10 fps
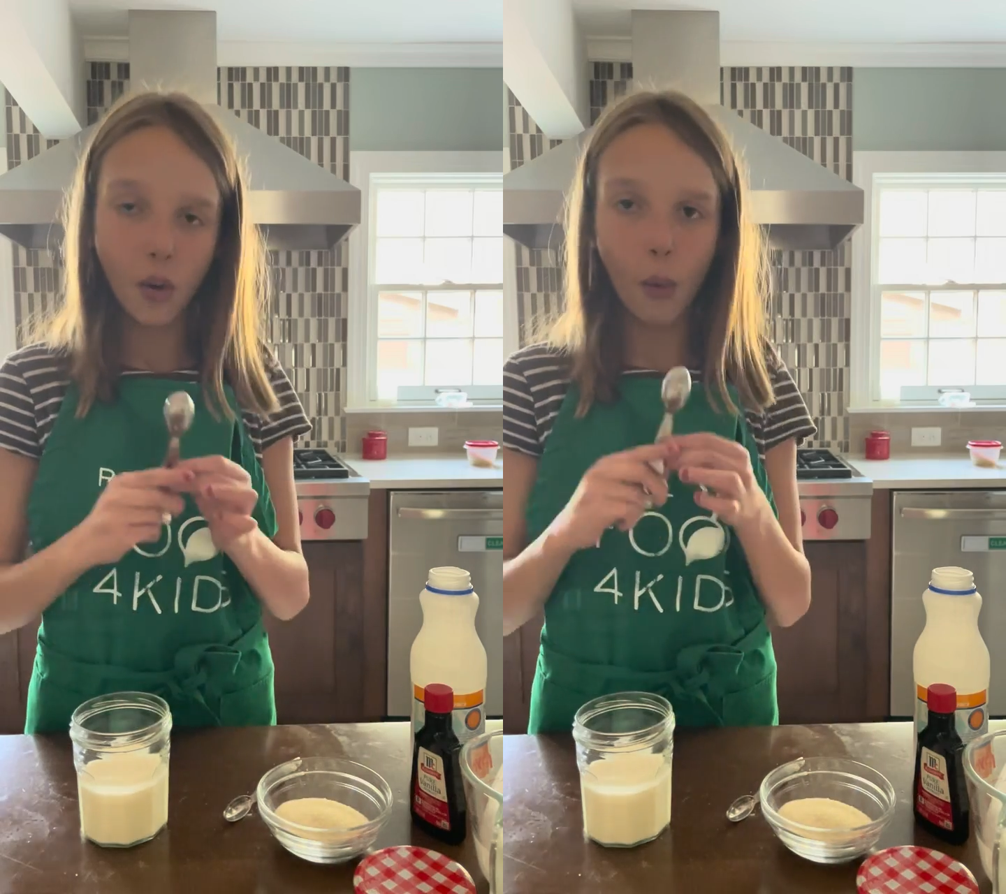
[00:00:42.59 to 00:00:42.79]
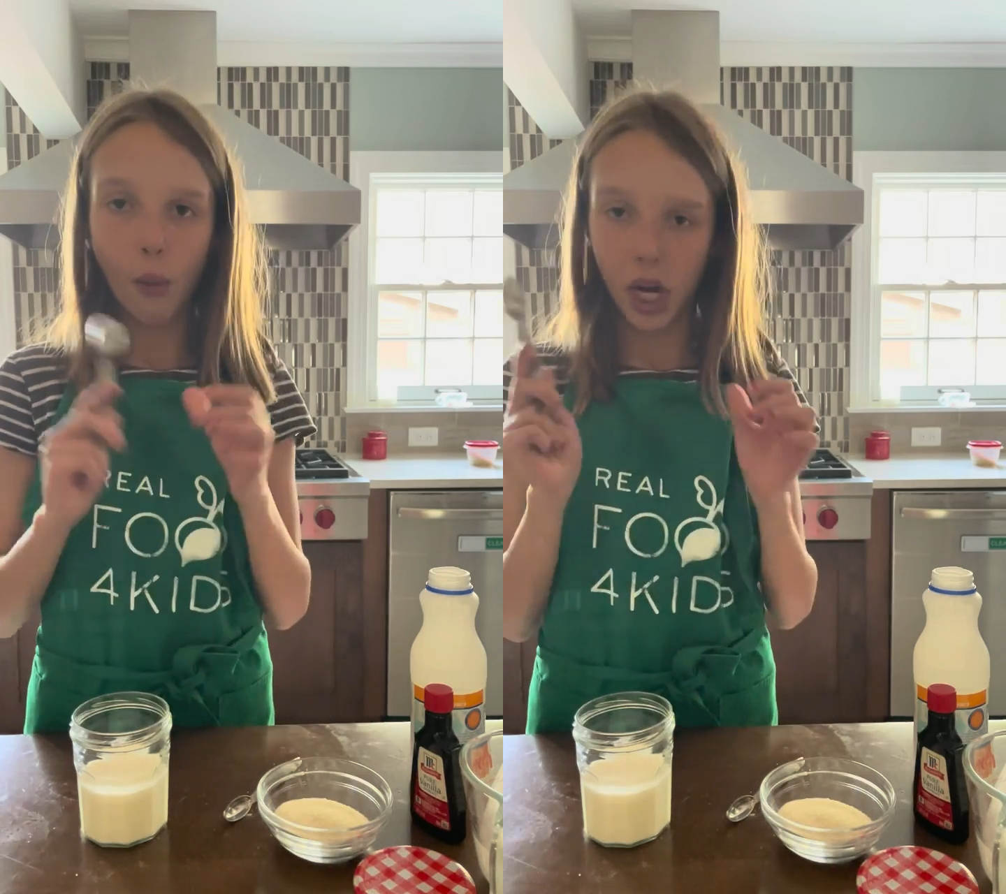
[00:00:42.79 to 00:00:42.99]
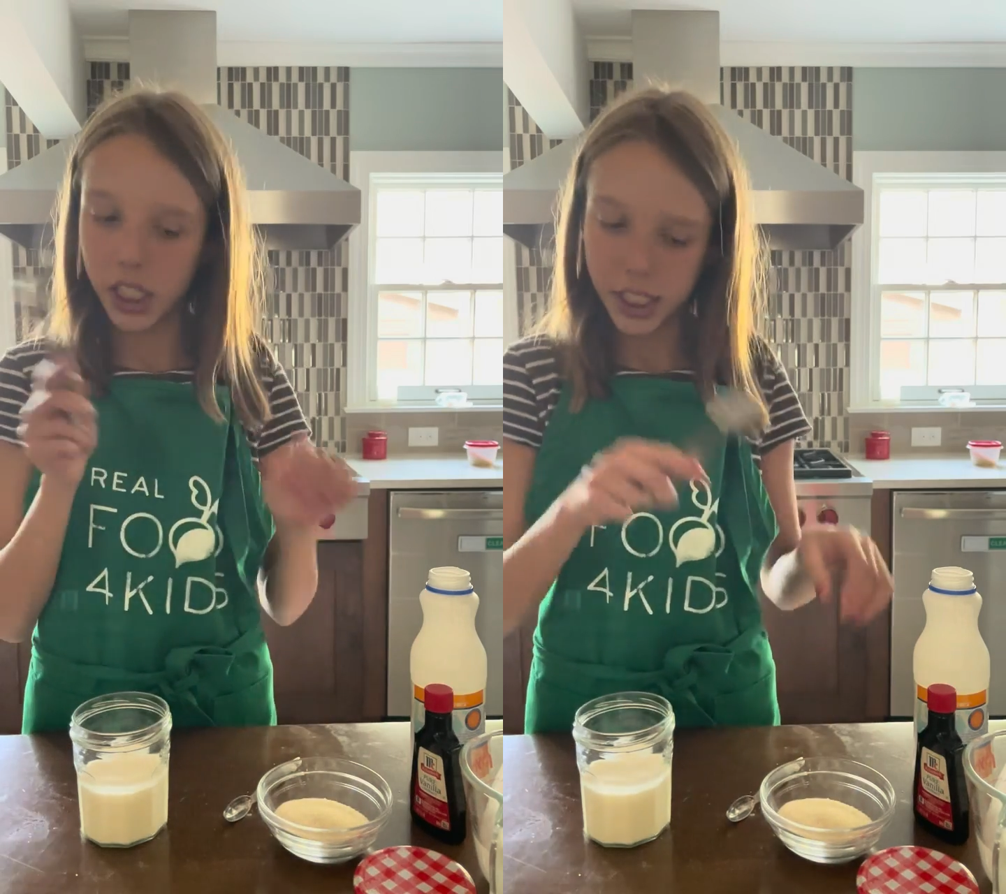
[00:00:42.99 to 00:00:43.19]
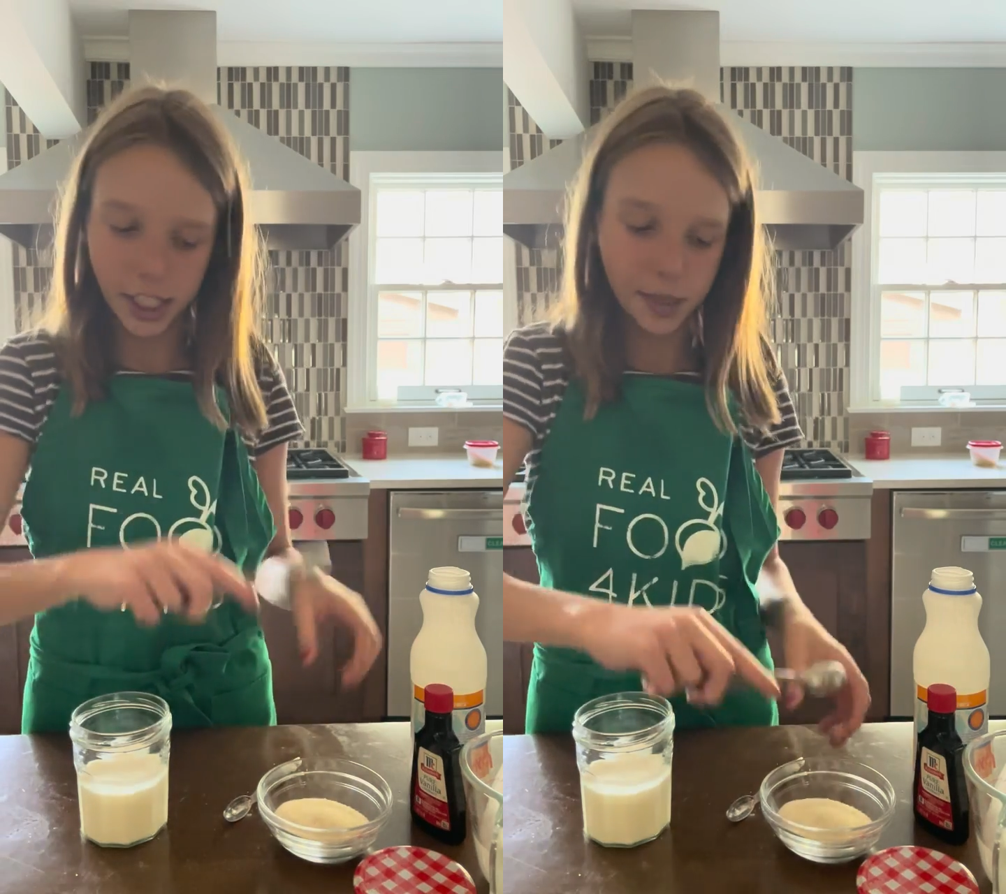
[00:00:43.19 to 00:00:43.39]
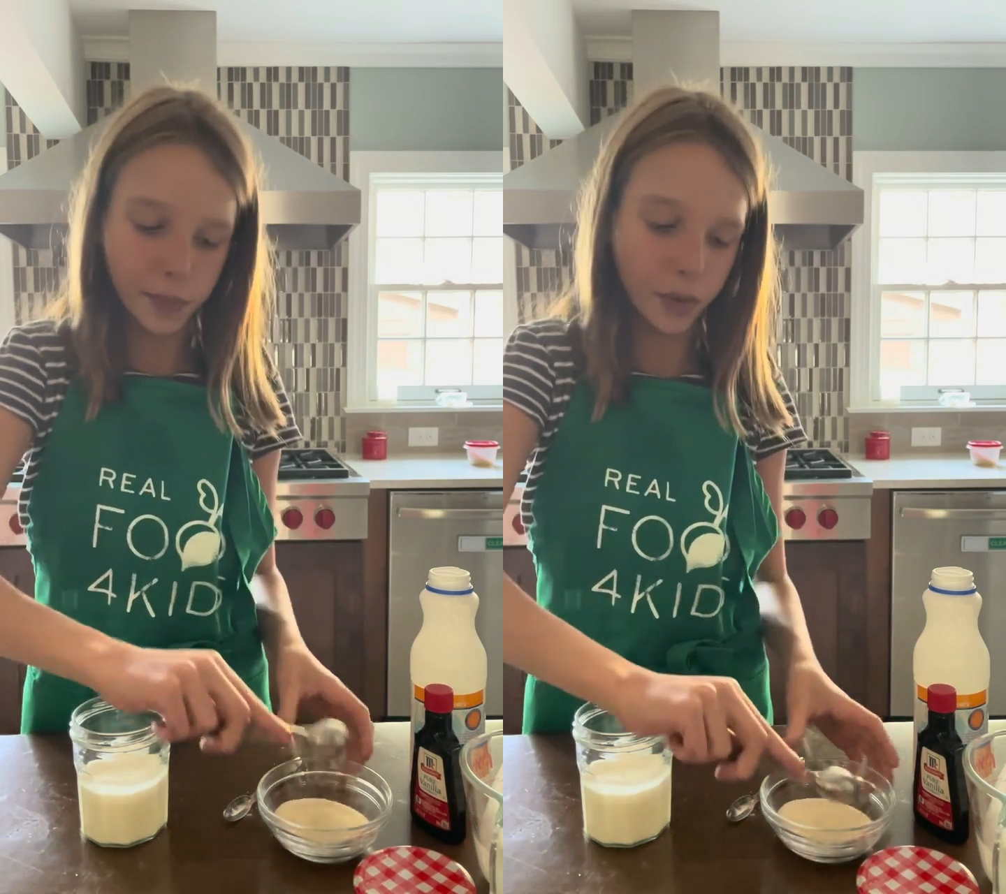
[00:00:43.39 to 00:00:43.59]
1
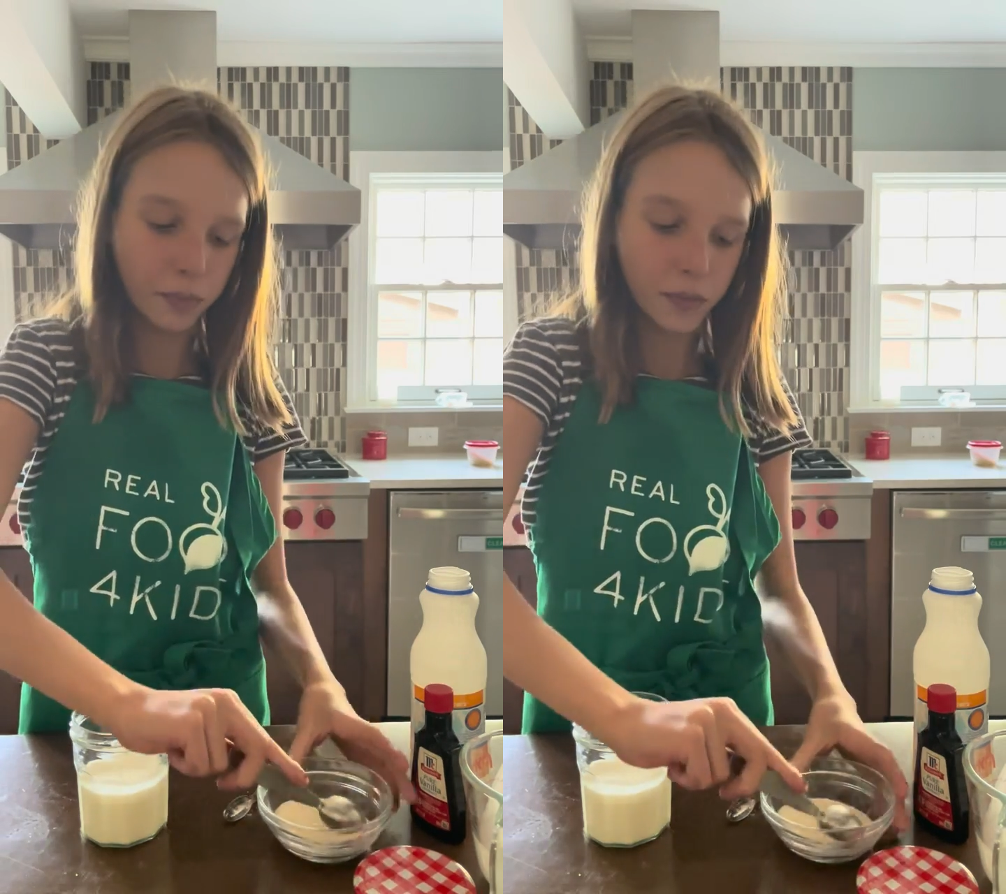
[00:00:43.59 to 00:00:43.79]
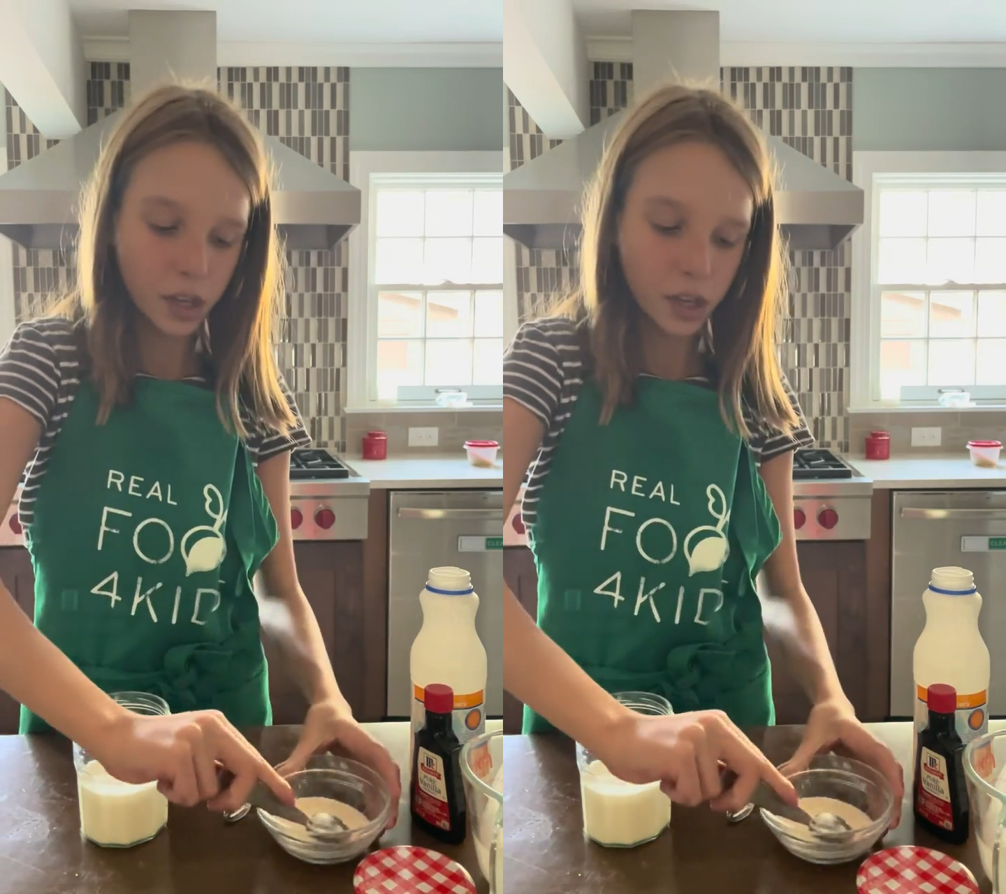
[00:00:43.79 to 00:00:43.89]
teaspoon